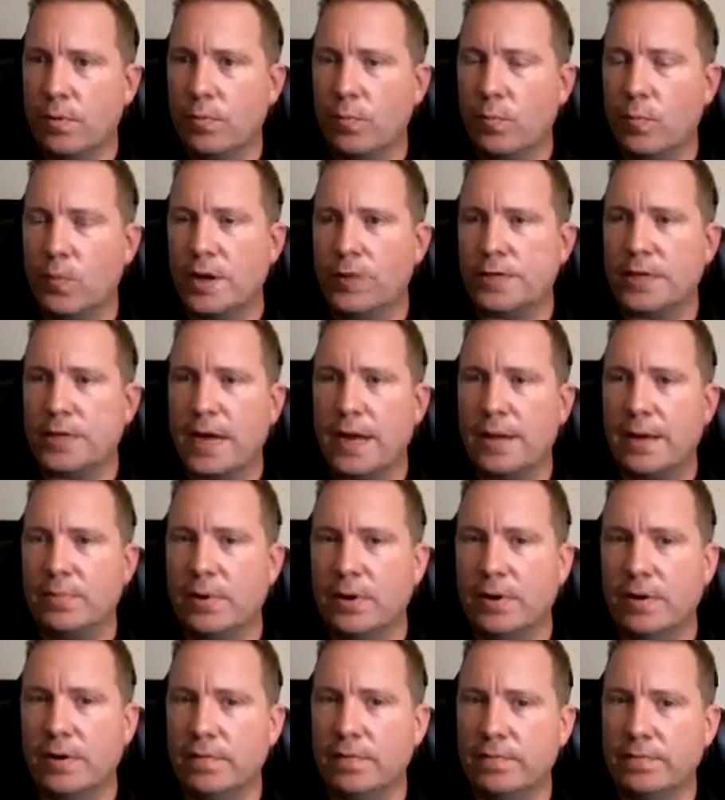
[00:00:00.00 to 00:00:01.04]
what type
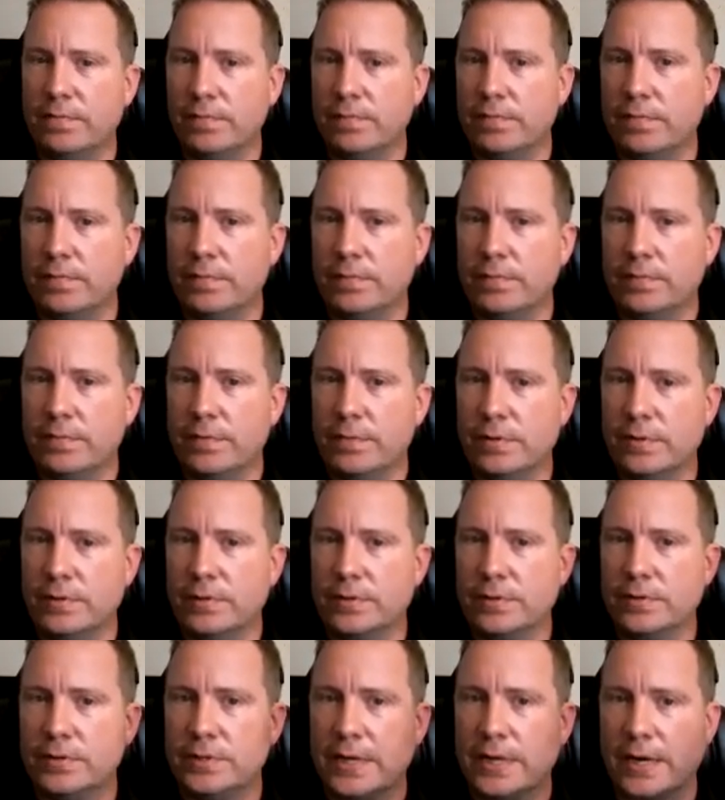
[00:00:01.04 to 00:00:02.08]
of
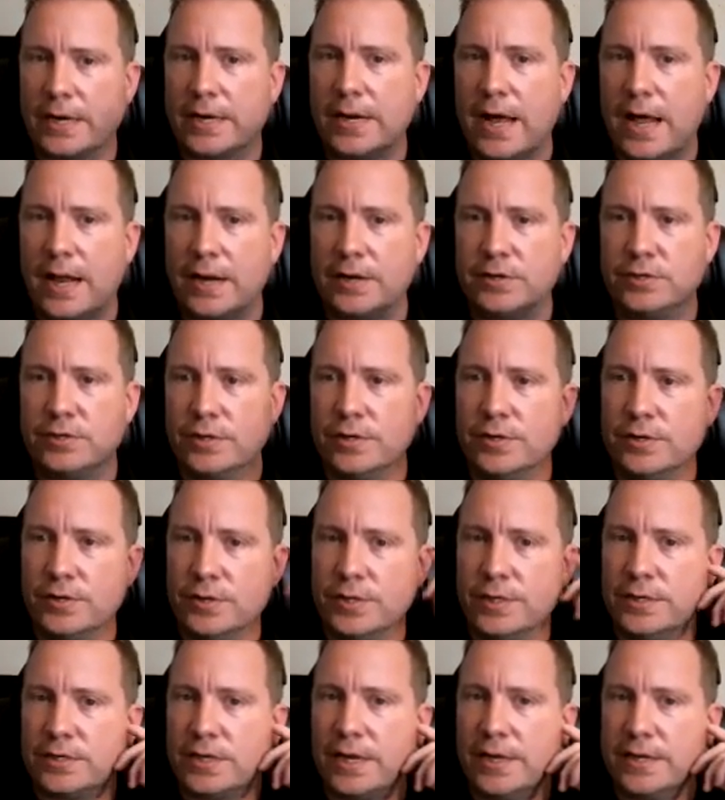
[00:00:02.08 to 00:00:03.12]
technology do
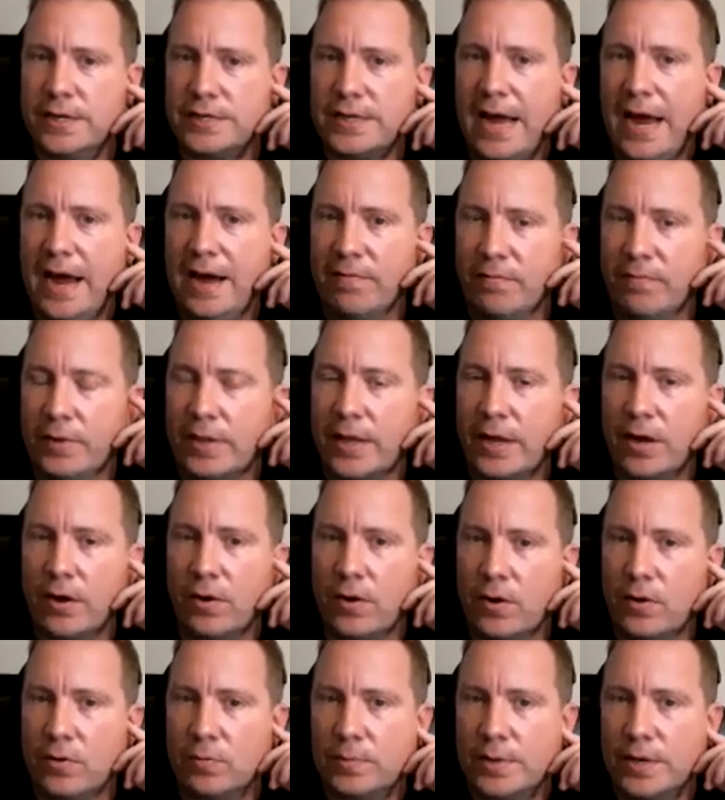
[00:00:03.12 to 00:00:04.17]
these kids have when they go
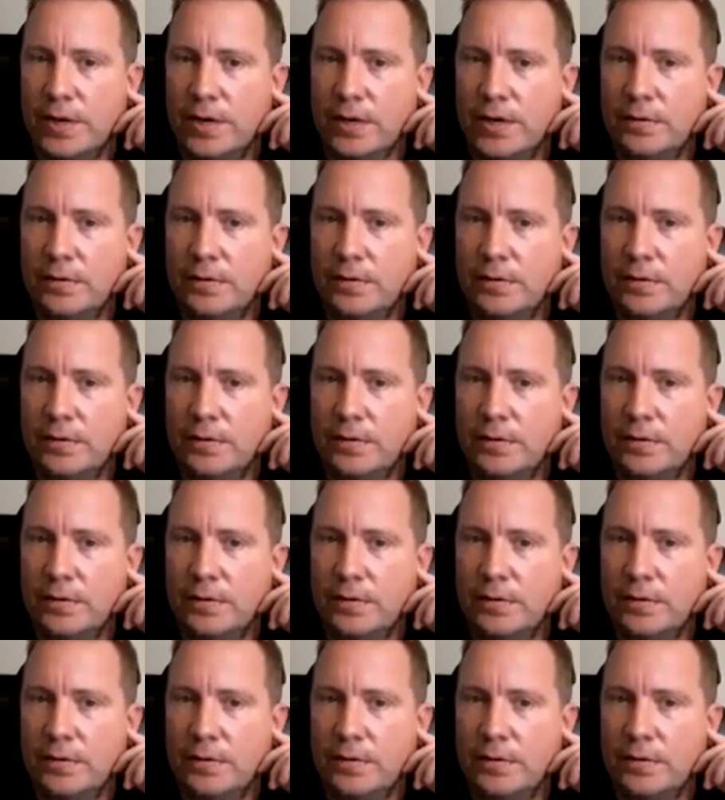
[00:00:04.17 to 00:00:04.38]
home?